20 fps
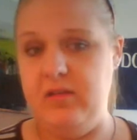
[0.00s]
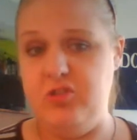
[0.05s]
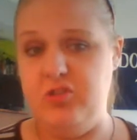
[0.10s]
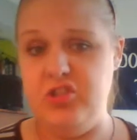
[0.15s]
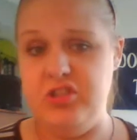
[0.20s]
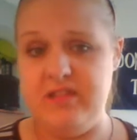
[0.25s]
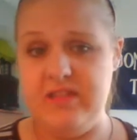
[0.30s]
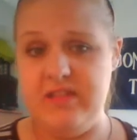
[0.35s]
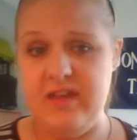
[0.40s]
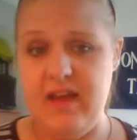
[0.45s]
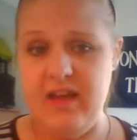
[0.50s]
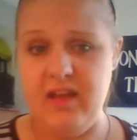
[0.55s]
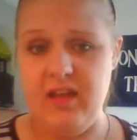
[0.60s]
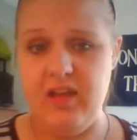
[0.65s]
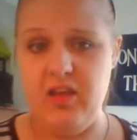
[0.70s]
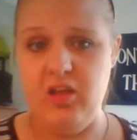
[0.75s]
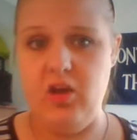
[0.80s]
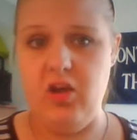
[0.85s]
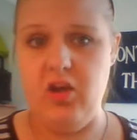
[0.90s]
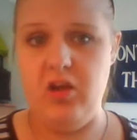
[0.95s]
just
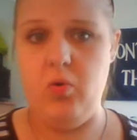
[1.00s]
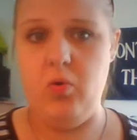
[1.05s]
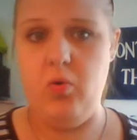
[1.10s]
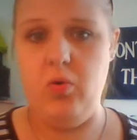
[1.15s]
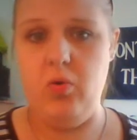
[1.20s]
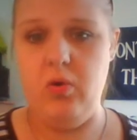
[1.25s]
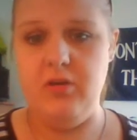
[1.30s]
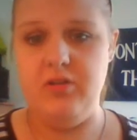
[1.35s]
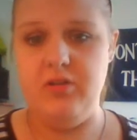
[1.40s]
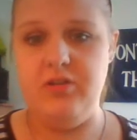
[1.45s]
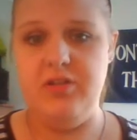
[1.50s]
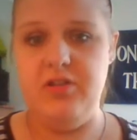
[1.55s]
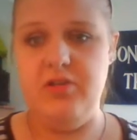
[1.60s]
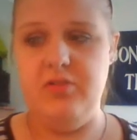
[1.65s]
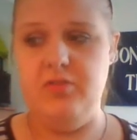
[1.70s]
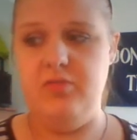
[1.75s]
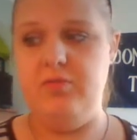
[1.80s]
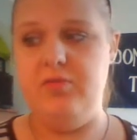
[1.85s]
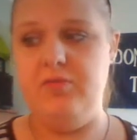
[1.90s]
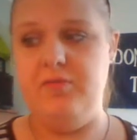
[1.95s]
snacking on, or to
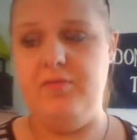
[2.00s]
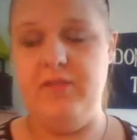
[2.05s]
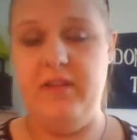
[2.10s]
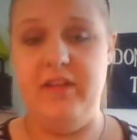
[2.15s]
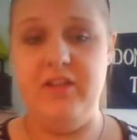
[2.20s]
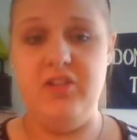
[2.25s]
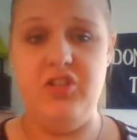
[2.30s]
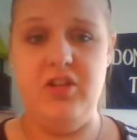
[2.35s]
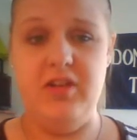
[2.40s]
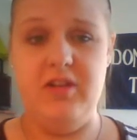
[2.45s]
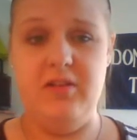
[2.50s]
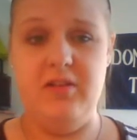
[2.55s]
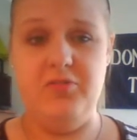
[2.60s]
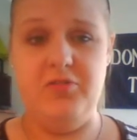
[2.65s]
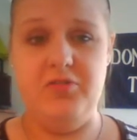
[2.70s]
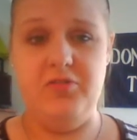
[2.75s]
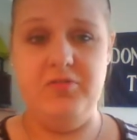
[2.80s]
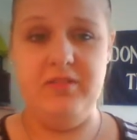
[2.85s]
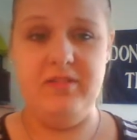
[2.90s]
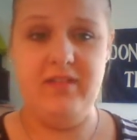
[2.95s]
use for like chicken or
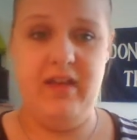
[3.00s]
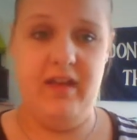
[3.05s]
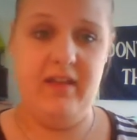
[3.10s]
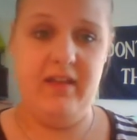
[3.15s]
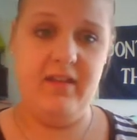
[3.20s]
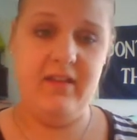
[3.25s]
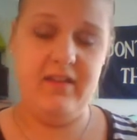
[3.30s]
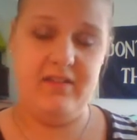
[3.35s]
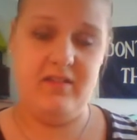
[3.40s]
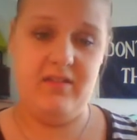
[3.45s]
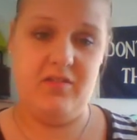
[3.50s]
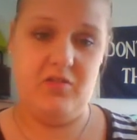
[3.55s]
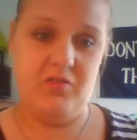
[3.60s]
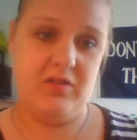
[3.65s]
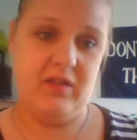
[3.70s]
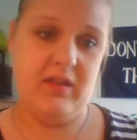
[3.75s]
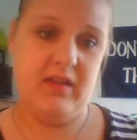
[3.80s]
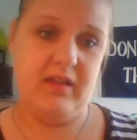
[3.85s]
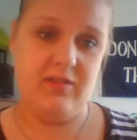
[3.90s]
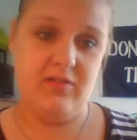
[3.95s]
tuna salad, because you
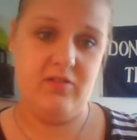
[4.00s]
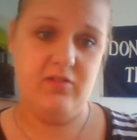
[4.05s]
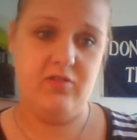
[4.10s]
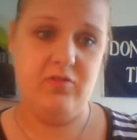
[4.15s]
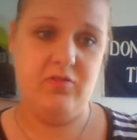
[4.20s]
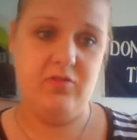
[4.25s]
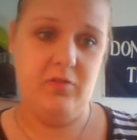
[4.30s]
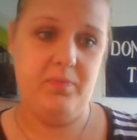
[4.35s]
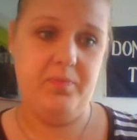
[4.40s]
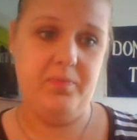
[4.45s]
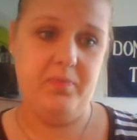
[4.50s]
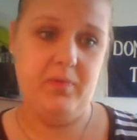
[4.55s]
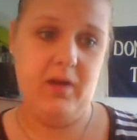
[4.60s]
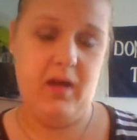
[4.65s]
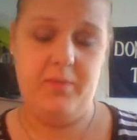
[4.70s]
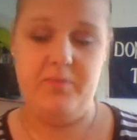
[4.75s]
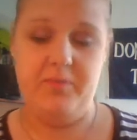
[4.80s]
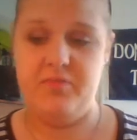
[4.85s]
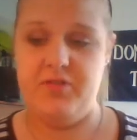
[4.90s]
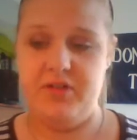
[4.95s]
can like scoop
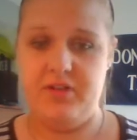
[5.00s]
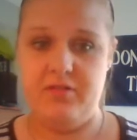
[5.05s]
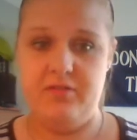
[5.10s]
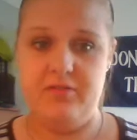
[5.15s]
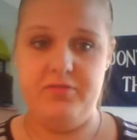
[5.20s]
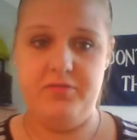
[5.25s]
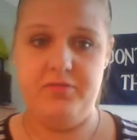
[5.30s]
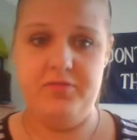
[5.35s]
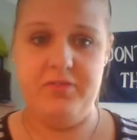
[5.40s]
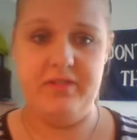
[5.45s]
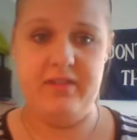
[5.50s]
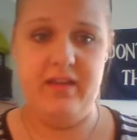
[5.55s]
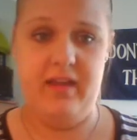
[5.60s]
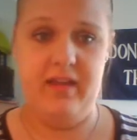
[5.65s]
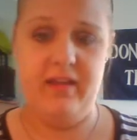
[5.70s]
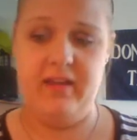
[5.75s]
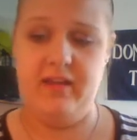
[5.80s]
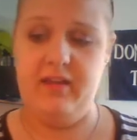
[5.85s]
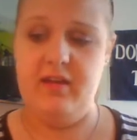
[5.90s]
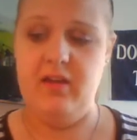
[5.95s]
up chicken or tuna
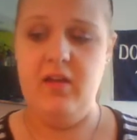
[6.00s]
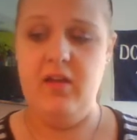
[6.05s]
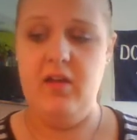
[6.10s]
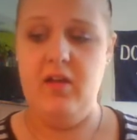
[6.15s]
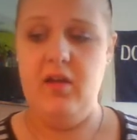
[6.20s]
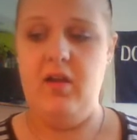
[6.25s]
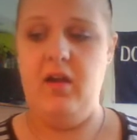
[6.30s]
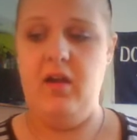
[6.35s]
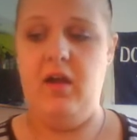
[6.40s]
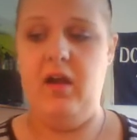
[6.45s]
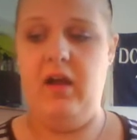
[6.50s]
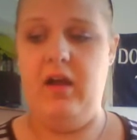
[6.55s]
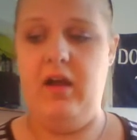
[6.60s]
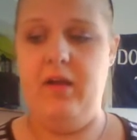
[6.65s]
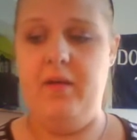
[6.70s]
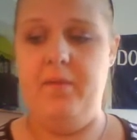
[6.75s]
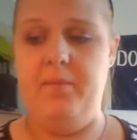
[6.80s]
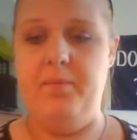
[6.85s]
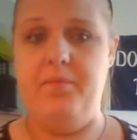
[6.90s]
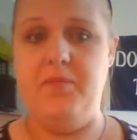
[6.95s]
salad.
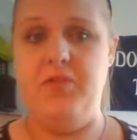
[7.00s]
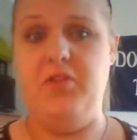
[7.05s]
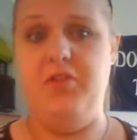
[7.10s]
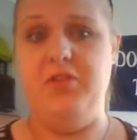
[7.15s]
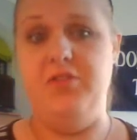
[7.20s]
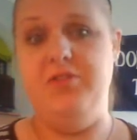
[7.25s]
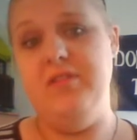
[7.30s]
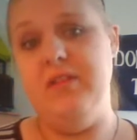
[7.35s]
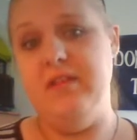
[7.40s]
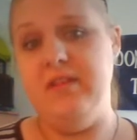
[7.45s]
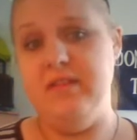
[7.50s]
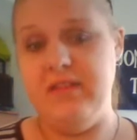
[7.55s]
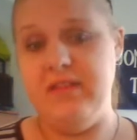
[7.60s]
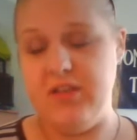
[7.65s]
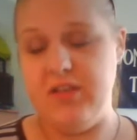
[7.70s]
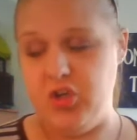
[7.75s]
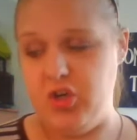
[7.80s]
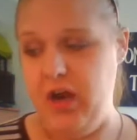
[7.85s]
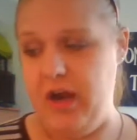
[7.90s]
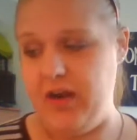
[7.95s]
So I'll use it as like
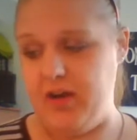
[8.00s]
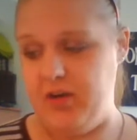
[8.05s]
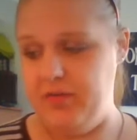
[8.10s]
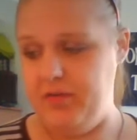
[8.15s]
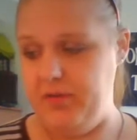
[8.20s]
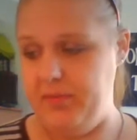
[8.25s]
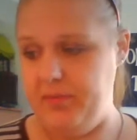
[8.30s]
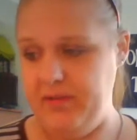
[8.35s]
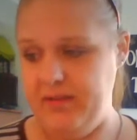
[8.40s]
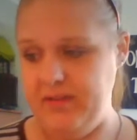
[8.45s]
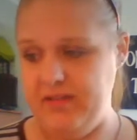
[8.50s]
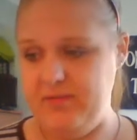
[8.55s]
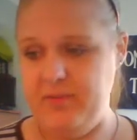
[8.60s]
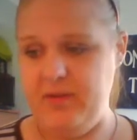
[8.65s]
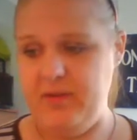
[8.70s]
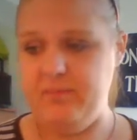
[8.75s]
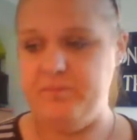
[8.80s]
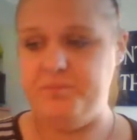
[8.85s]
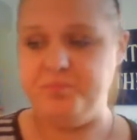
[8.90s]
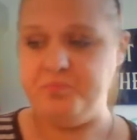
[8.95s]
a cracker
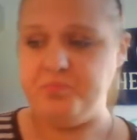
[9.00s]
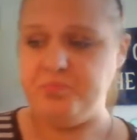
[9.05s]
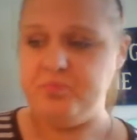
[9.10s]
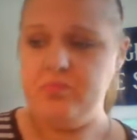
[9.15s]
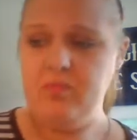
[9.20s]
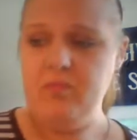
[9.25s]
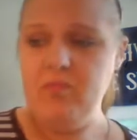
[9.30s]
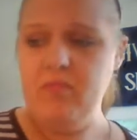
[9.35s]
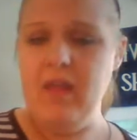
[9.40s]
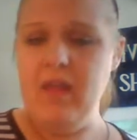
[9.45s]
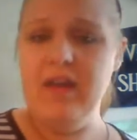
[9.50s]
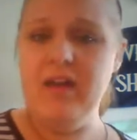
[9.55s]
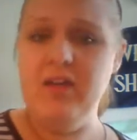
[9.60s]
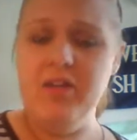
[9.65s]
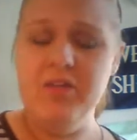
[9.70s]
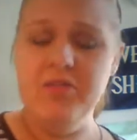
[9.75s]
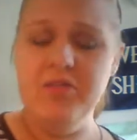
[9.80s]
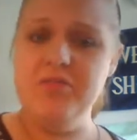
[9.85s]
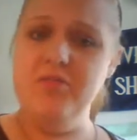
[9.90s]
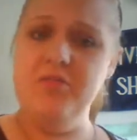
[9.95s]
replacement. And I'll
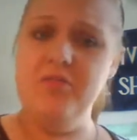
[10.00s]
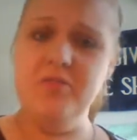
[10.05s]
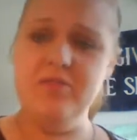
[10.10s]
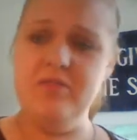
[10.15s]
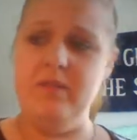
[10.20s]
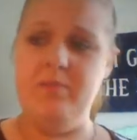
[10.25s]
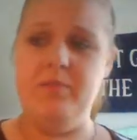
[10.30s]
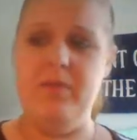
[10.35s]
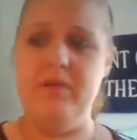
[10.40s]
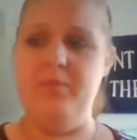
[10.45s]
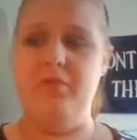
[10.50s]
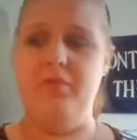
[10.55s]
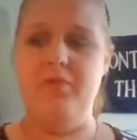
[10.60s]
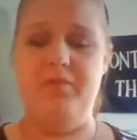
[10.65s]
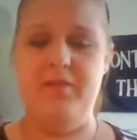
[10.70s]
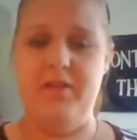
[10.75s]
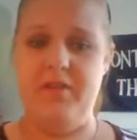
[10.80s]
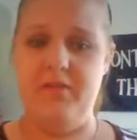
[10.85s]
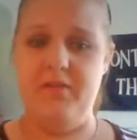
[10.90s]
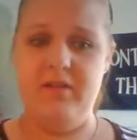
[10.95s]
also use the big
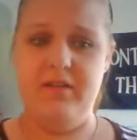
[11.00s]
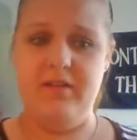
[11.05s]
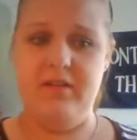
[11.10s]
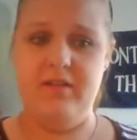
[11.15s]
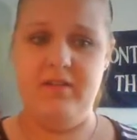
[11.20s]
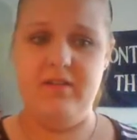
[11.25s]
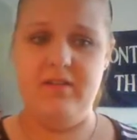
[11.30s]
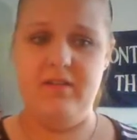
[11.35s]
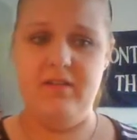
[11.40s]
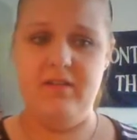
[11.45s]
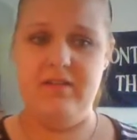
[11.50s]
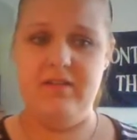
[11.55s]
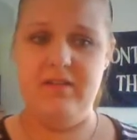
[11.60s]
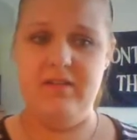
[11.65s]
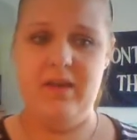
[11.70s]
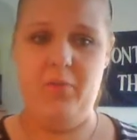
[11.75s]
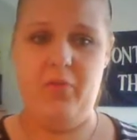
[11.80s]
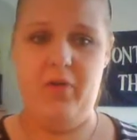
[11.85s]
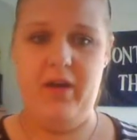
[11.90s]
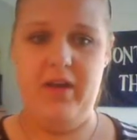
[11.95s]
poofy ones the
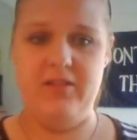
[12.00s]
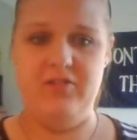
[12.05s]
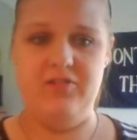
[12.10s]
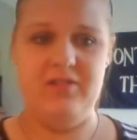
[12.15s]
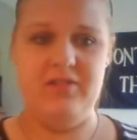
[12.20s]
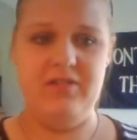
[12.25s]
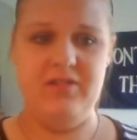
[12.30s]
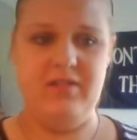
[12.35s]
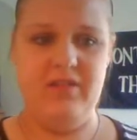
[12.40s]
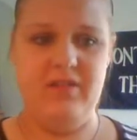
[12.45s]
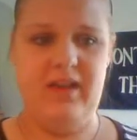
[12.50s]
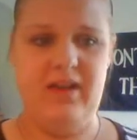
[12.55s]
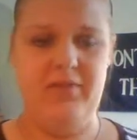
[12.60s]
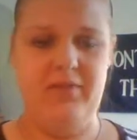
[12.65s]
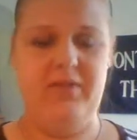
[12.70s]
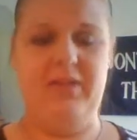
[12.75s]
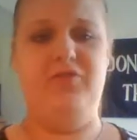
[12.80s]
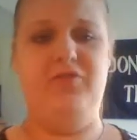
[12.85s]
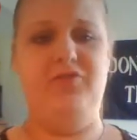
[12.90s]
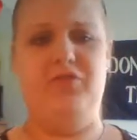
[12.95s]
same way, just you can't
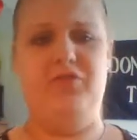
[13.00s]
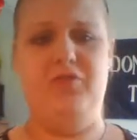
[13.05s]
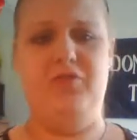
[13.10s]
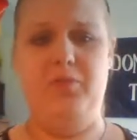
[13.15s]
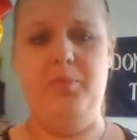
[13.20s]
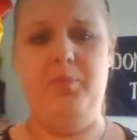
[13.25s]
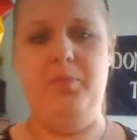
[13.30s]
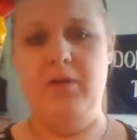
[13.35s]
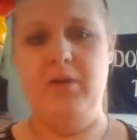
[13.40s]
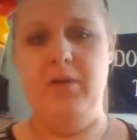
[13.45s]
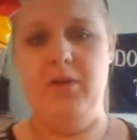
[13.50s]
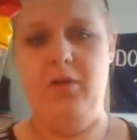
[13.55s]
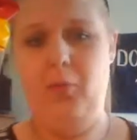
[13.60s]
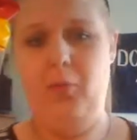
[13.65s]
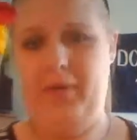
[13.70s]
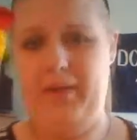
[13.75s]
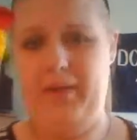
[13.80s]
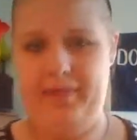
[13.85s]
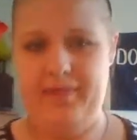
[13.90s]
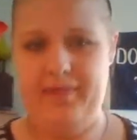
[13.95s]
really scoop
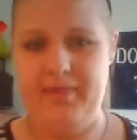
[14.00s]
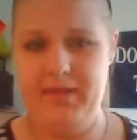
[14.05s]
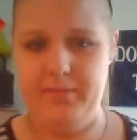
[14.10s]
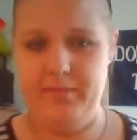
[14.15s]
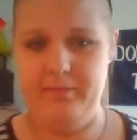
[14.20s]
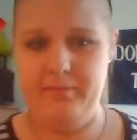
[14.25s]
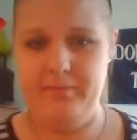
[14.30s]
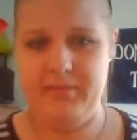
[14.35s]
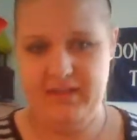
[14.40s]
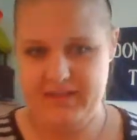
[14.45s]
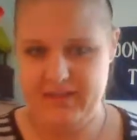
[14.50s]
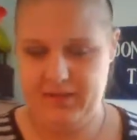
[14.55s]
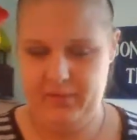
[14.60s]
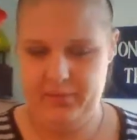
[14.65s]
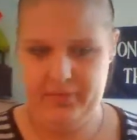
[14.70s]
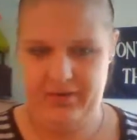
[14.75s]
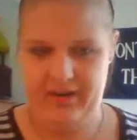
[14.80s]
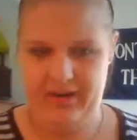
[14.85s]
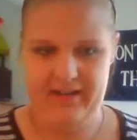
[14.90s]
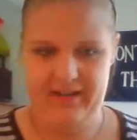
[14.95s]
with them because
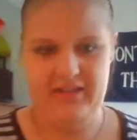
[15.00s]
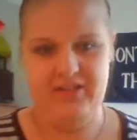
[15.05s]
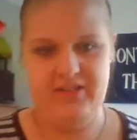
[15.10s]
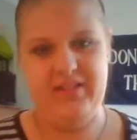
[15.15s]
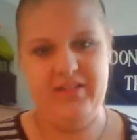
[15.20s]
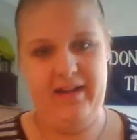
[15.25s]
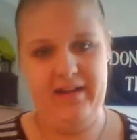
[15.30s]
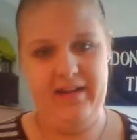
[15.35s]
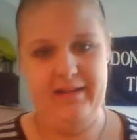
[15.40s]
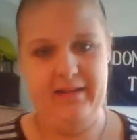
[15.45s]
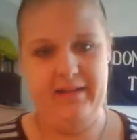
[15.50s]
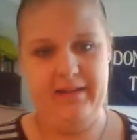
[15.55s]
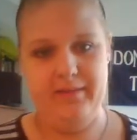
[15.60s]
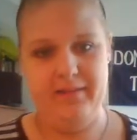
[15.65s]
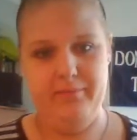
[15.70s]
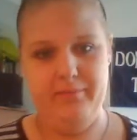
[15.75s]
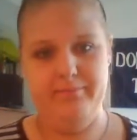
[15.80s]
they'll break. You just kind of like